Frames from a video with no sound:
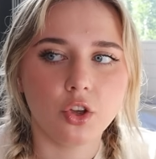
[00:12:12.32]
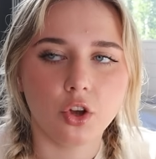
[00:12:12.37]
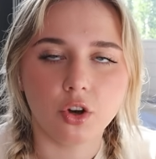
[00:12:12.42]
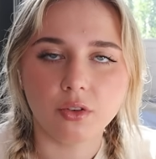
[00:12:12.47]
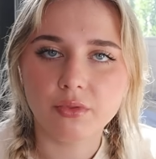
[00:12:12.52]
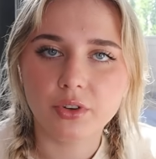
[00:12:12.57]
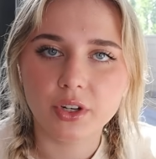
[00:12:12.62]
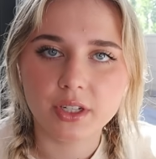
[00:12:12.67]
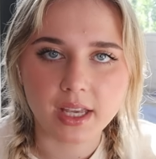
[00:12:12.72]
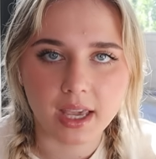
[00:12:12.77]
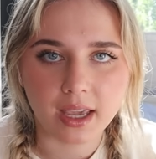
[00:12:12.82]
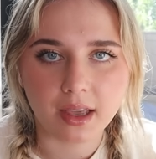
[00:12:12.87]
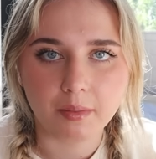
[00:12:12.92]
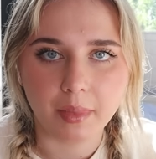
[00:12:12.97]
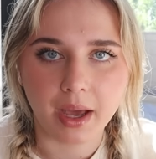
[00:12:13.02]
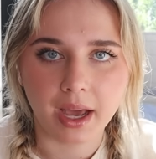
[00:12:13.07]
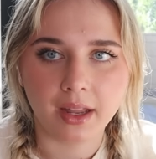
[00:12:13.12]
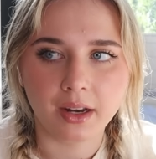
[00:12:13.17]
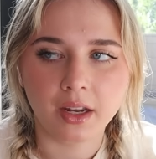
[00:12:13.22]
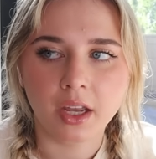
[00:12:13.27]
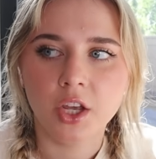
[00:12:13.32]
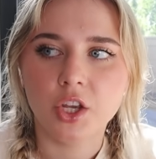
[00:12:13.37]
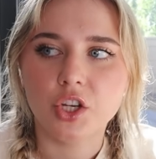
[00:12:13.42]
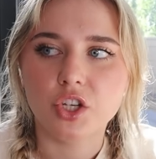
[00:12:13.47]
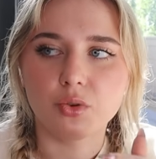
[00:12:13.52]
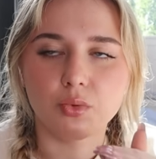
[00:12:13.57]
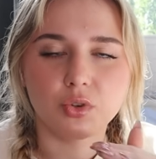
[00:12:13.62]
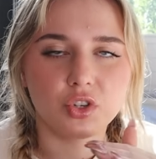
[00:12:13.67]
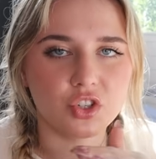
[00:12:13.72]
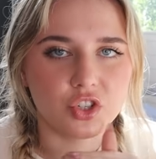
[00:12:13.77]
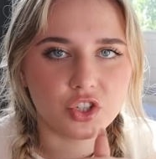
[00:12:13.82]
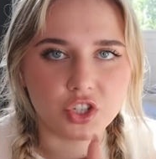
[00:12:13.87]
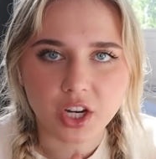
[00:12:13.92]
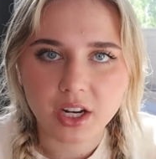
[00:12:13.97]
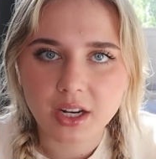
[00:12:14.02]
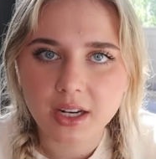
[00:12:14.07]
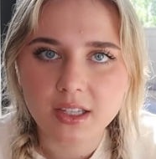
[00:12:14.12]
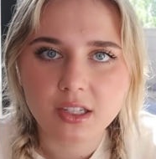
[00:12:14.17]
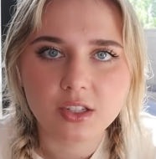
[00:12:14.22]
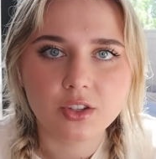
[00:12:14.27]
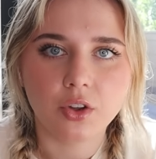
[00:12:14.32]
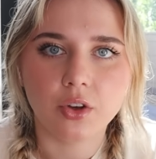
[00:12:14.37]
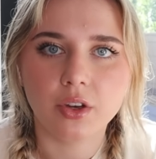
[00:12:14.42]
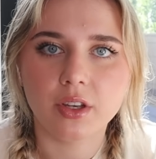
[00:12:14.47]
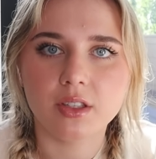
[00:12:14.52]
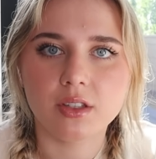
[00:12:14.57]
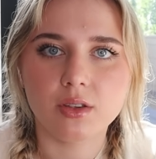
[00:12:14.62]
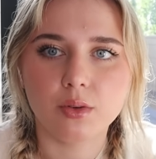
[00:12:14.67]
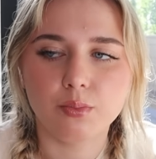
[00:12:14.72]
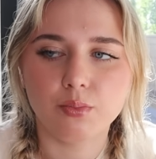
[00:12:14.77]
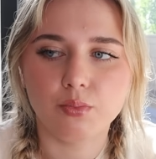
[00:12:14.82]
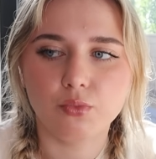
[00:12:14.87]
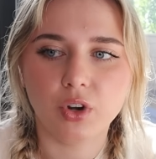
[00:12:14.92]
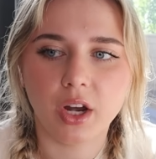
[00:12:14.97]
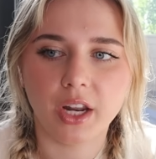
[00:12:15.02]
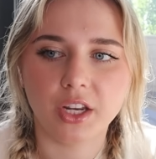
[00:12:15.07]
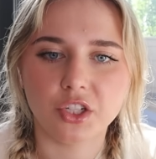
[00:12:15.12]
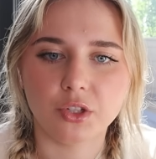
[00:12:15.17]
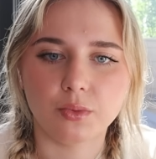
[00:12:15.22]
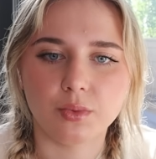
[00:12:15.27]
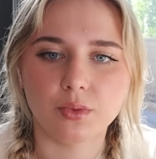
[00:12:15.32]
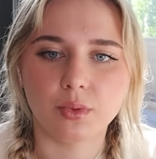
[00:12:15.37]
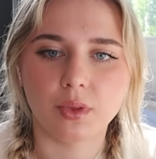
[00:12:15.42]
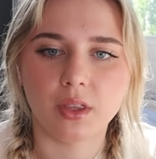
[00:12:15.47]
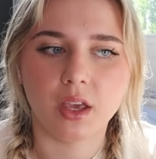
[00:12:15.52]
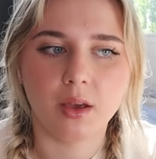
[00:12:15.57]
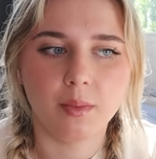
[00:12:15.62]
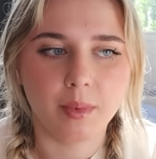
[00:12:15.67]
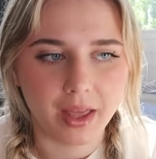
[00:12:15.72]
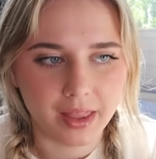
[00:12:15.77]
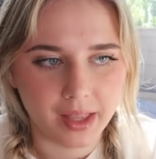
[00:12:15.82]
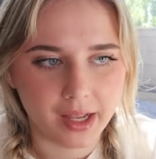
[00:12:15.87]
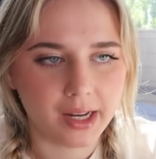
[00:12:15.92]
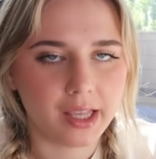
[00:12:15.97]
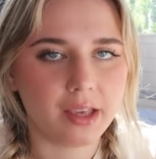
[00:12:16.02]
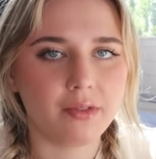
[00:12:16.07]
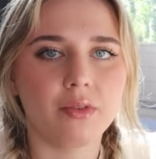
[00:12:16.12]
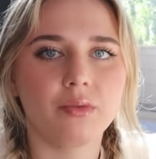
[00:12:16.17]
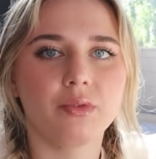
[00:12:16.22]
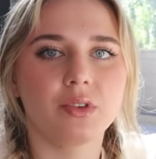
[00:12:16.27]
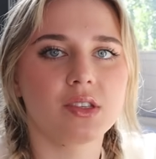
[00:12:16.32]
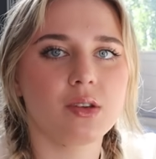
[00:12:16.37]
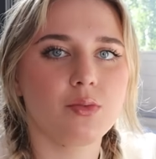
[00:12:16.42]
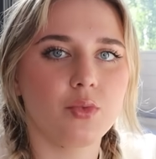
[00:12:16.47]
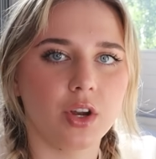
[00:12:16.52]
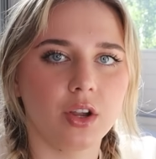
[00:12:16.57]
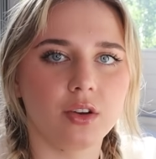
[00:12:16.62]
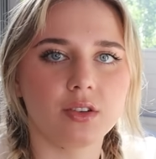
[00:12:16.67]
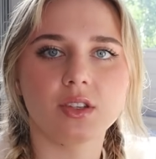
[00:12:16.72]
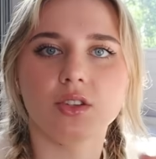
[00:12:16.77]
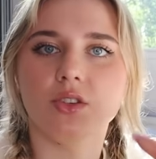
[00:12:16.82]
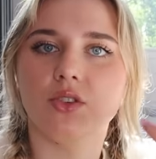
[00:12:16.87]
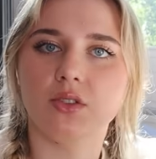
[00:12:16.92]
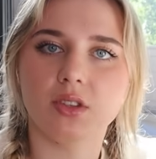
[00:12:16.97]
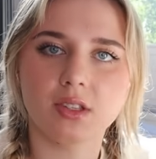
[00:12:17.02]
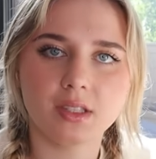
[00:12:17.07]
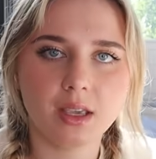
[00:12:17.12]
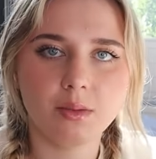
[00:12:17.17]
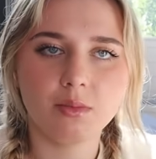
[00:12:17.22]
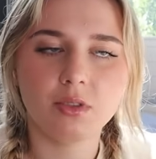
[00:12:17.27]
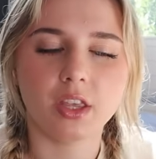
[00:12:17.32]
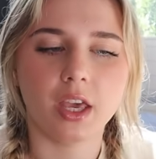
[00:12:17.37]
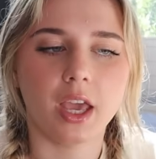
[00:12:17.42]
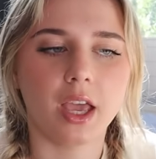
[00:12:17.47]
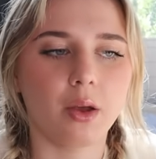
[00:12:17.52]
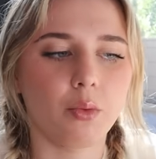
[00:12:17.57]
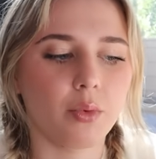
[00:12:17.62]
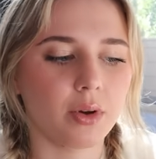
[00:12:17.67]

gone for a taken man, she would just gently slot into relationships with him and then leave him for someone else and do the same thing,